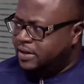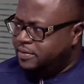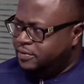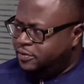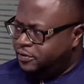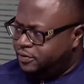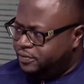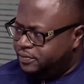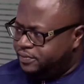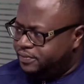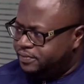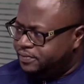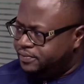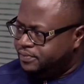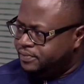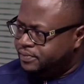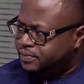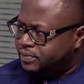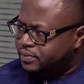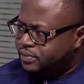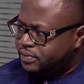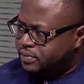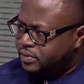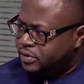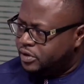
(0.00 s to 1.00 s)
mu.
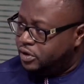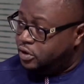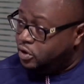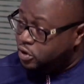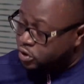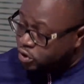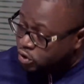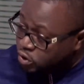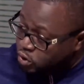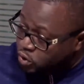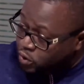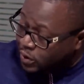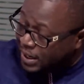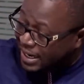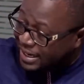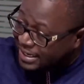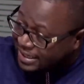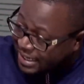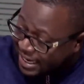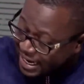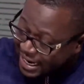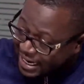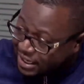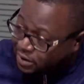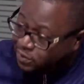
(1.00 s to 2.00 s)
You and
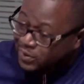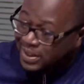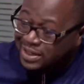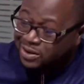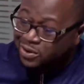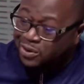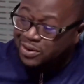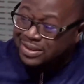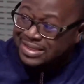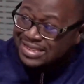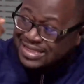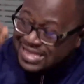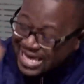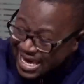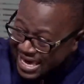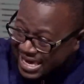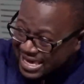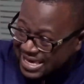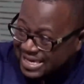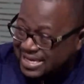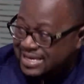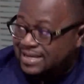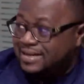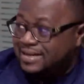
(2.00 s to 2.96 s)
I were not there.